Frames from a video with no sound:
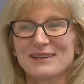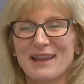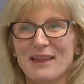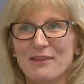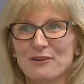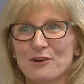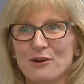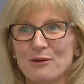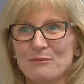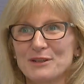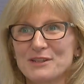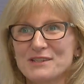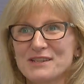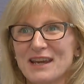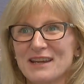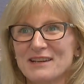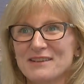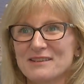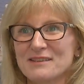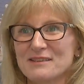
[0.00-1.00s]
and other
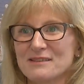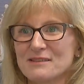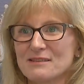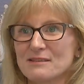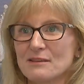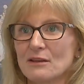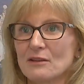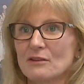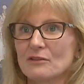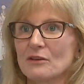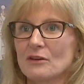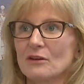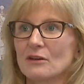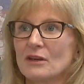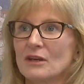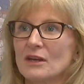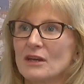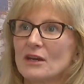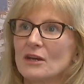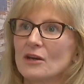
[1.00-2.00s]
commentators, that the
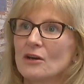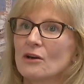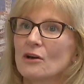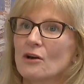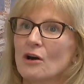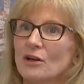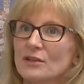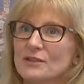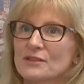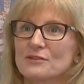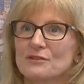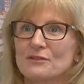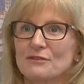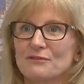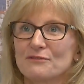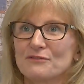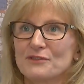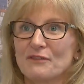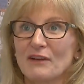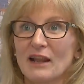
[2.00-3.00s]
cost
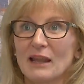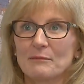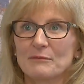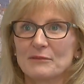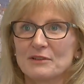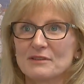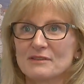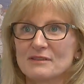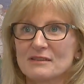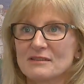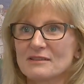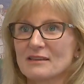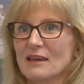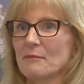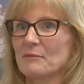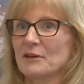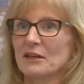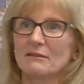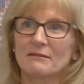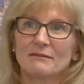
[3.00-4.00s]
of developments is
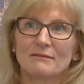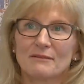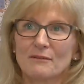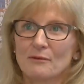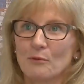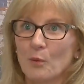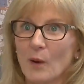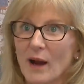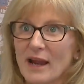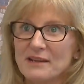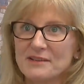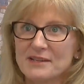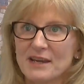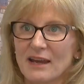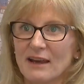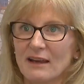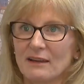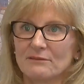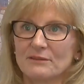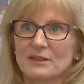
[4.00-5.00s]
coming way
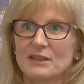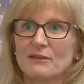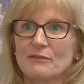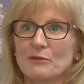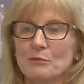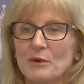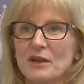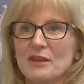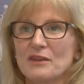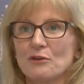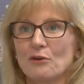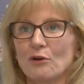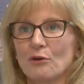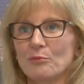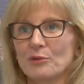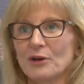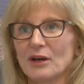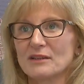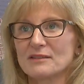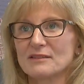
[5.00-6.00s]
down given where the oil
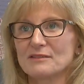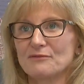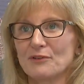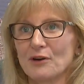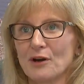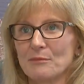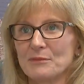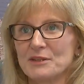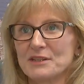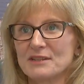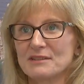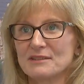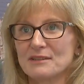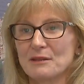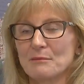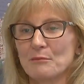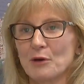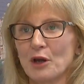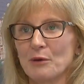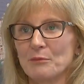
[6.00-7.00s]
price environment is
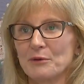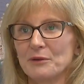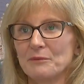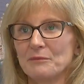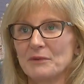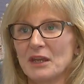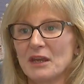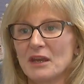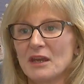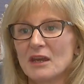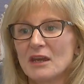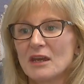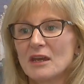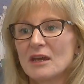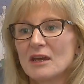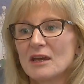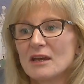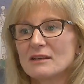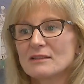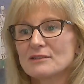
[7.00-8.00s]
at the moment.
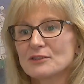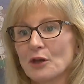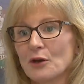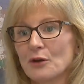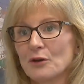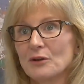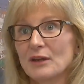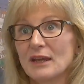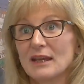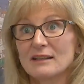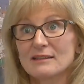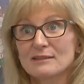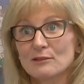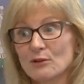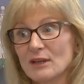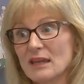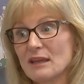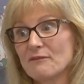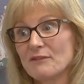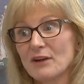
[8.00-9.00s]
So it's
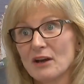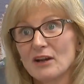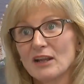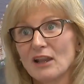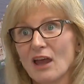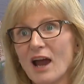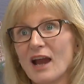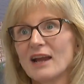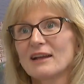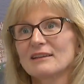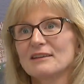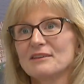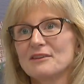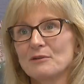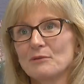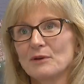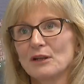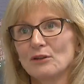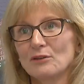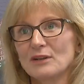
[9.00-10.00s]
looking very likely
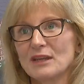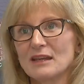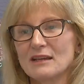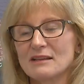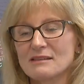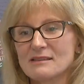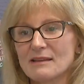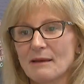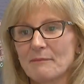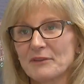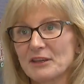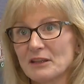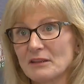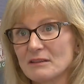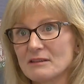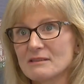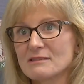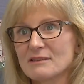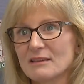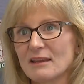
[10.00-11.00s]
that we're looking at something
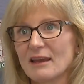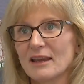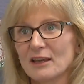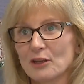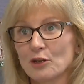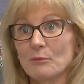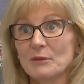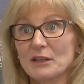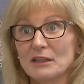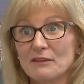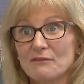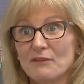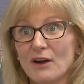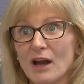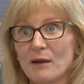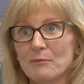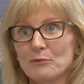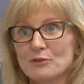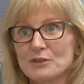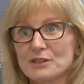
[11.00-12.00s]
that's economically
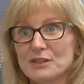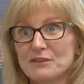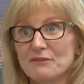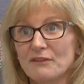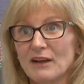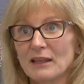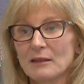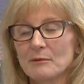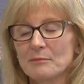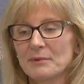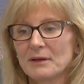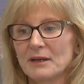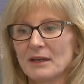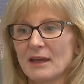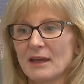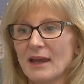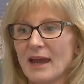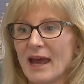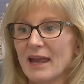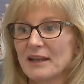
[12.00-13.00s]
viable to develop,
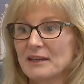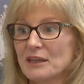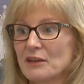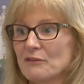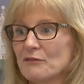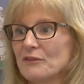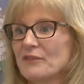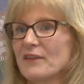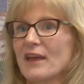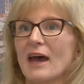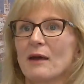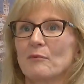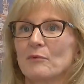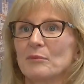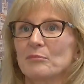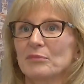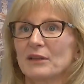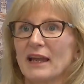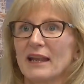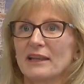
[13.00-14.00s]
and given that,
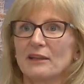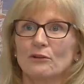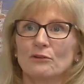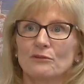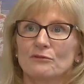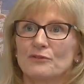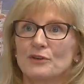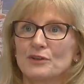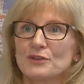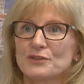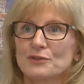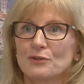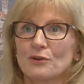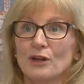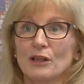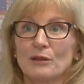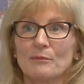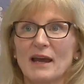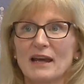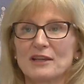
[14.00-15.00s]
we're planning on first
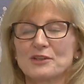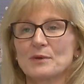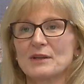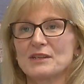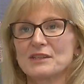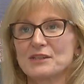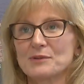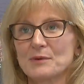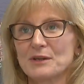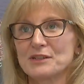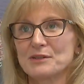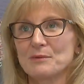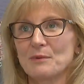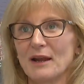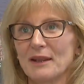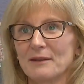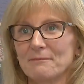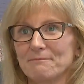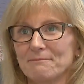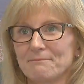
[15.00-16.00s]
oil about
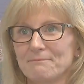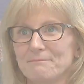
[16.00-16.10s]
2021.